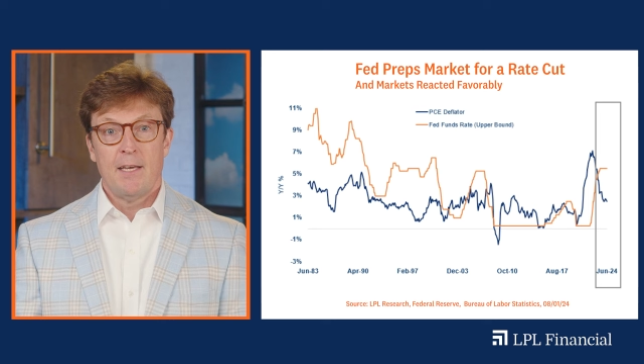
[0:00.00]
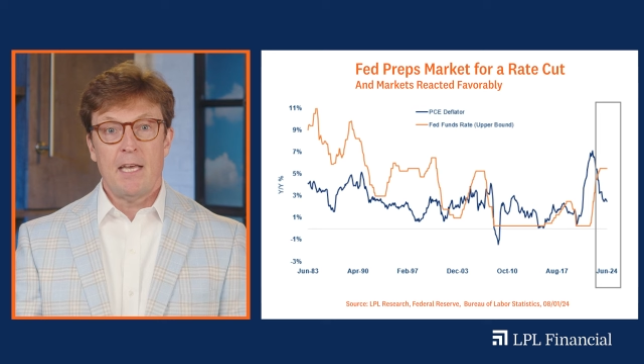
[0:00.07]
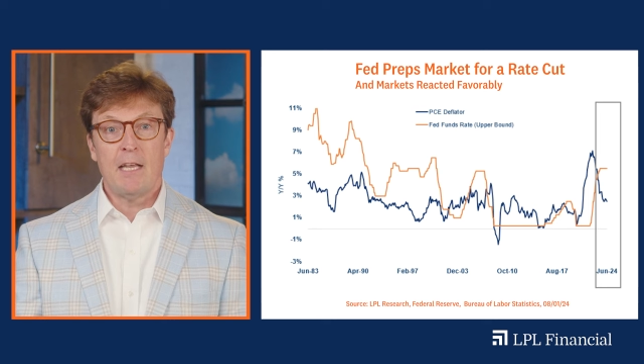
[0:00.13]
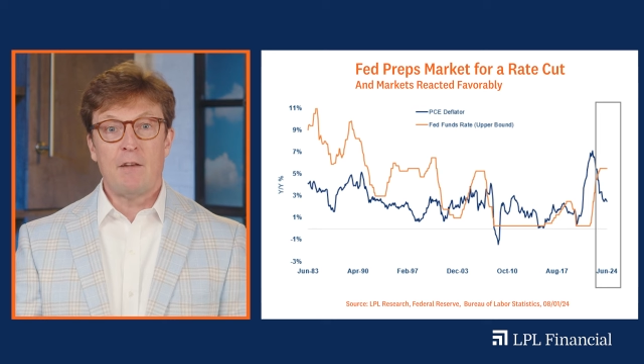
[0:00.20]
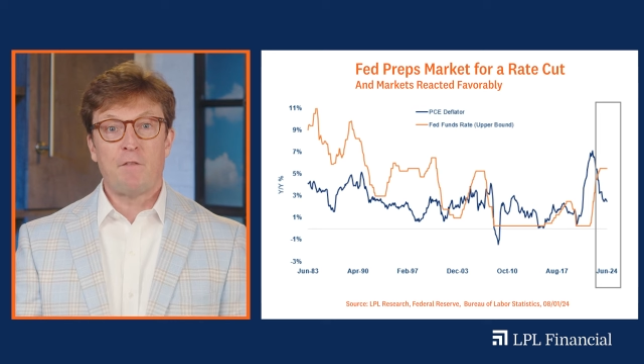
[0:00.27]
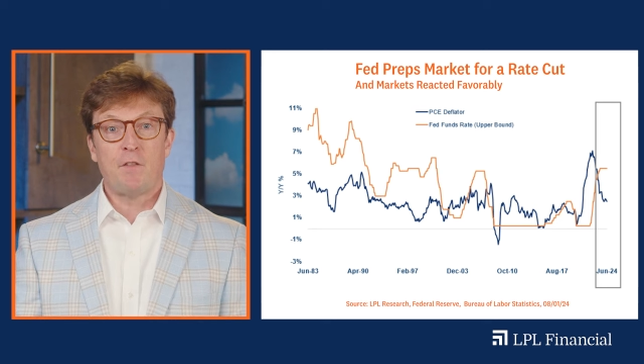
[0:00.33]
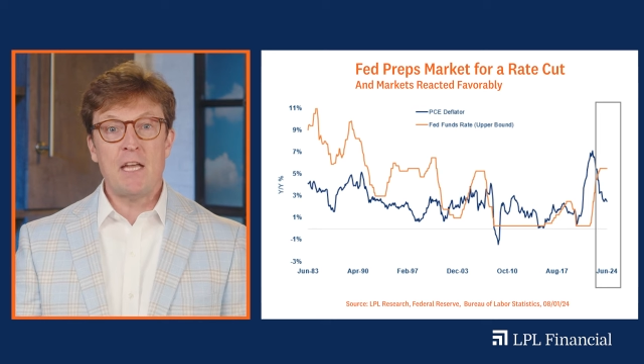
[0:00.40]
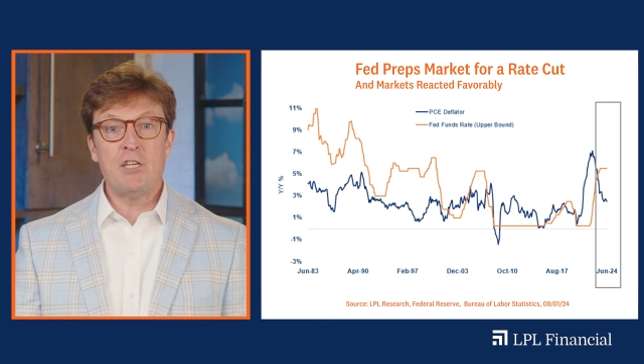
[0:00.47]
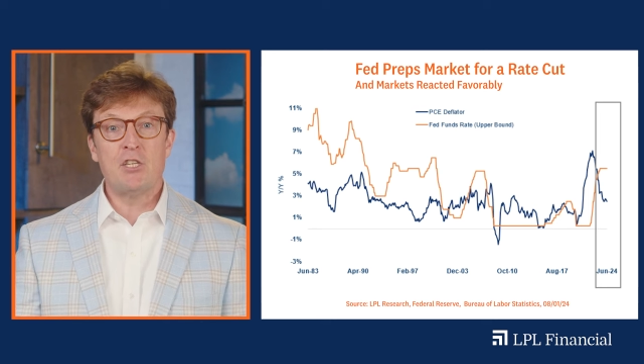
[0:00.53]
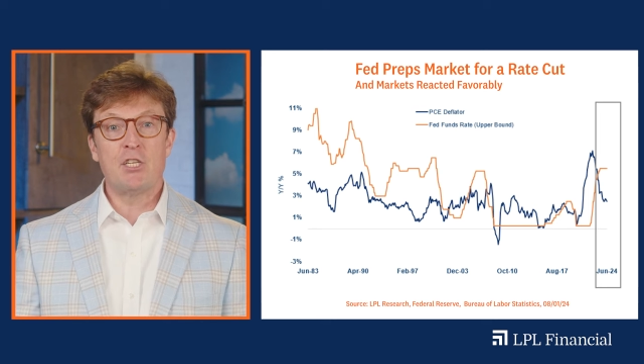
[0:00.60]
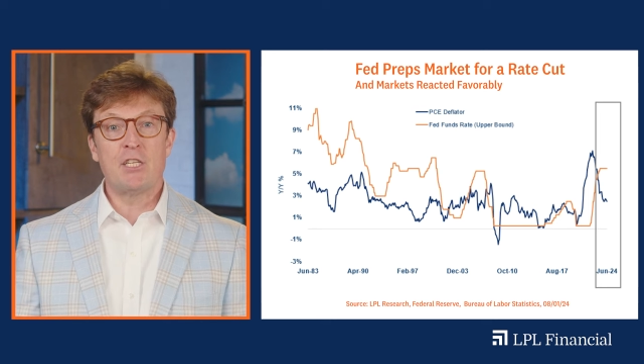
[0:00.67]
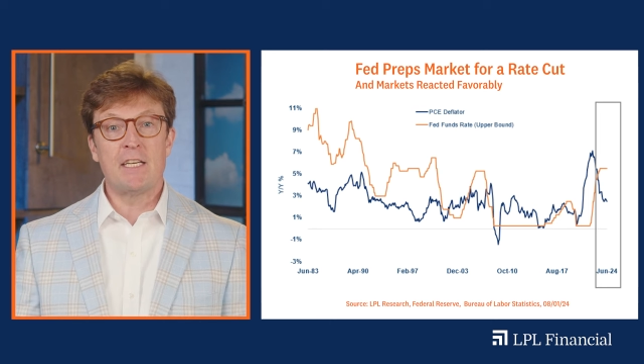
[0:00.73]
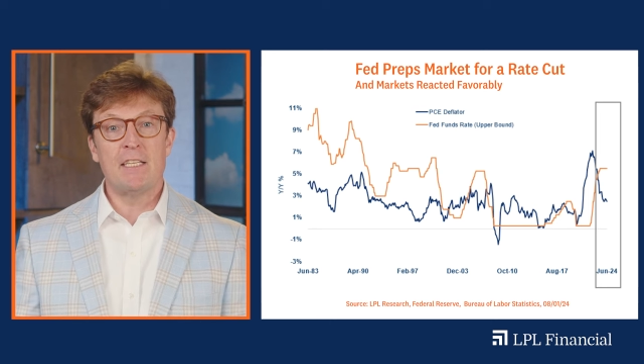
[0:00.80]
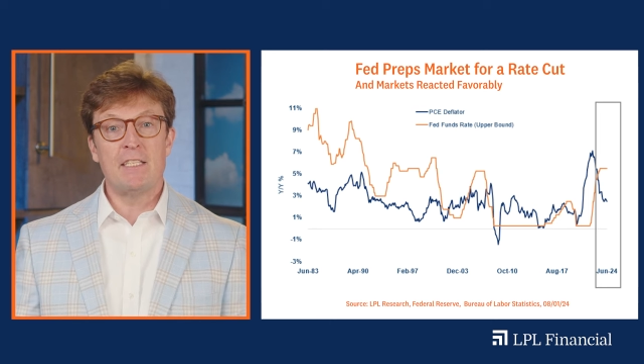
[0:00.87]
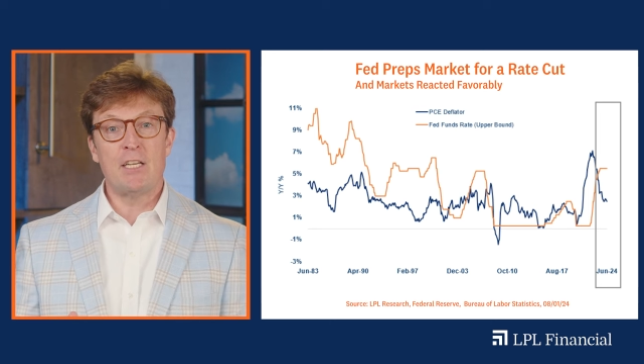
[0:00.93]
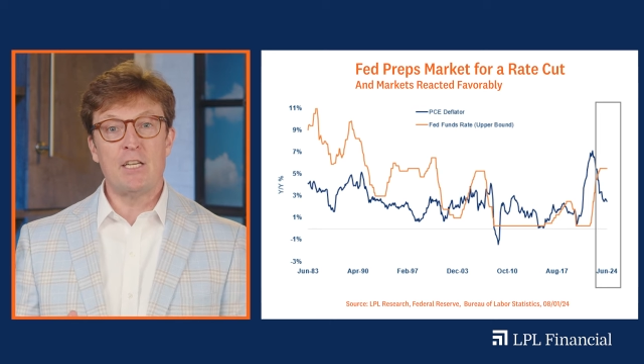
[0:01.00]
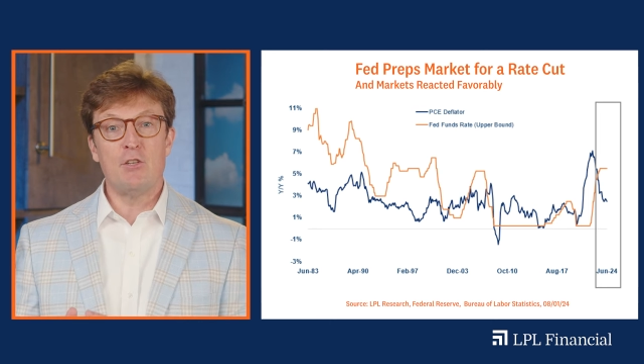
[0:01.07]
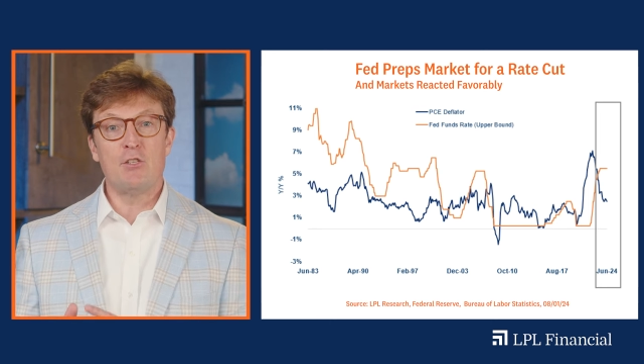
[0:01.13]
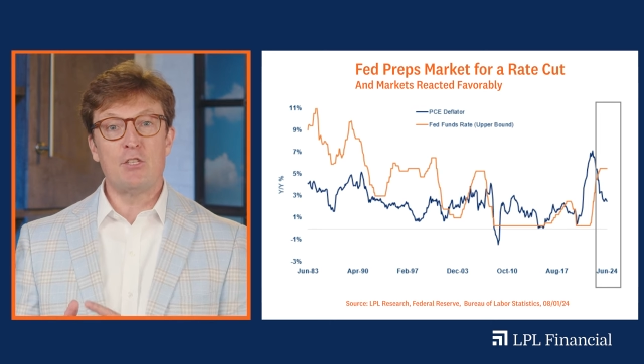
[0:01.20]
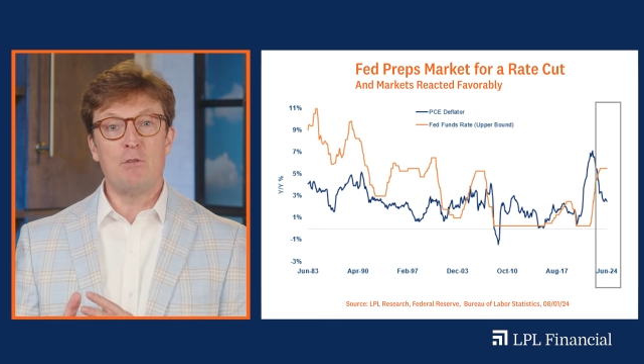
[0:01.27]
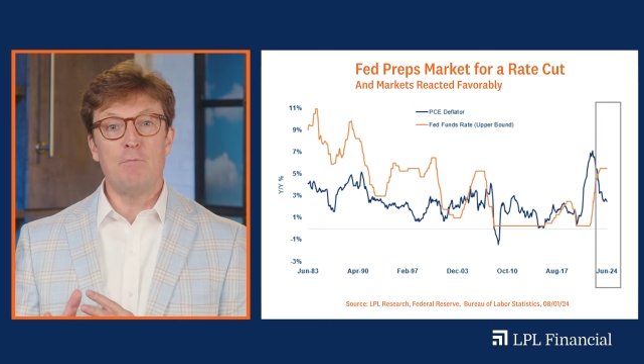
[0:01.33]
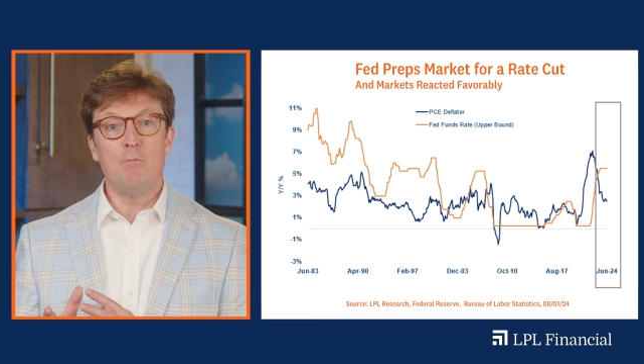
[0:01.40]
Inflation
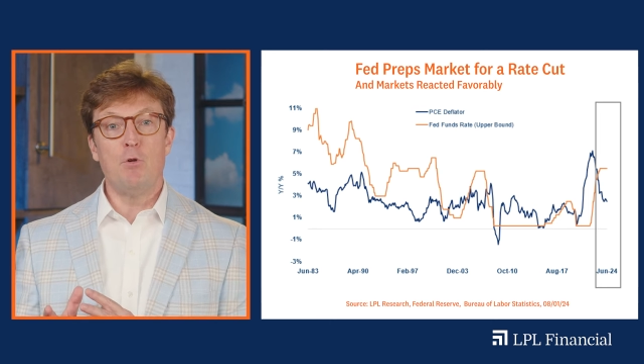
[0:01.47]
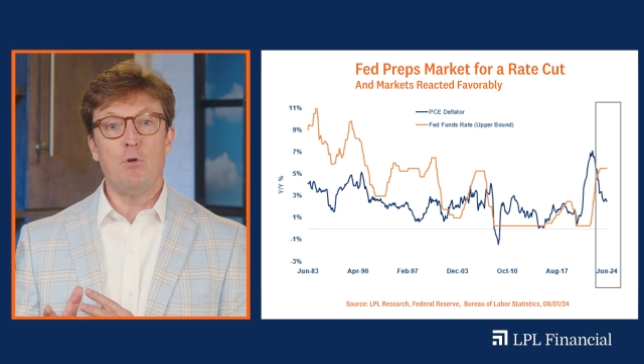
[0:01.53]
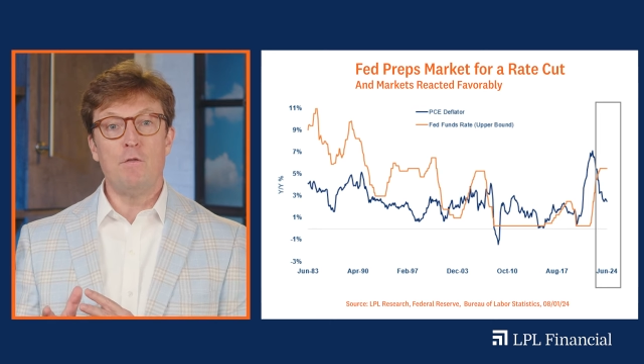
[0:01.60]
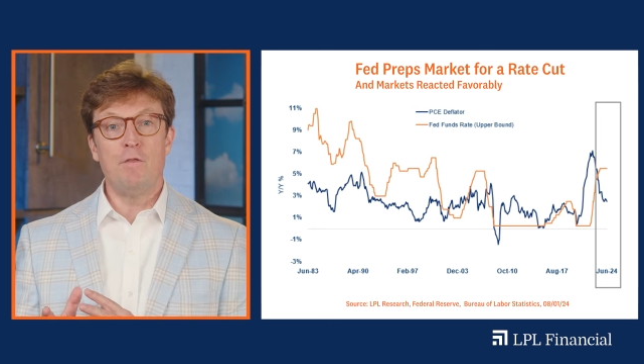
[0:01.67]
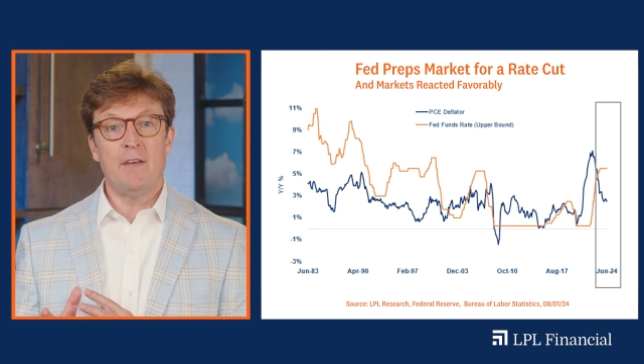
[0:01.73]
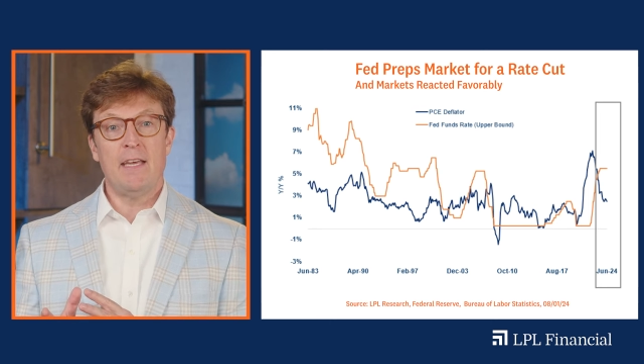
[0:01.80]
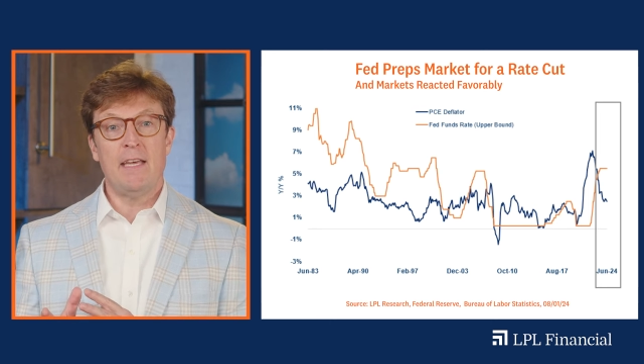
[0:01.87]
continues to move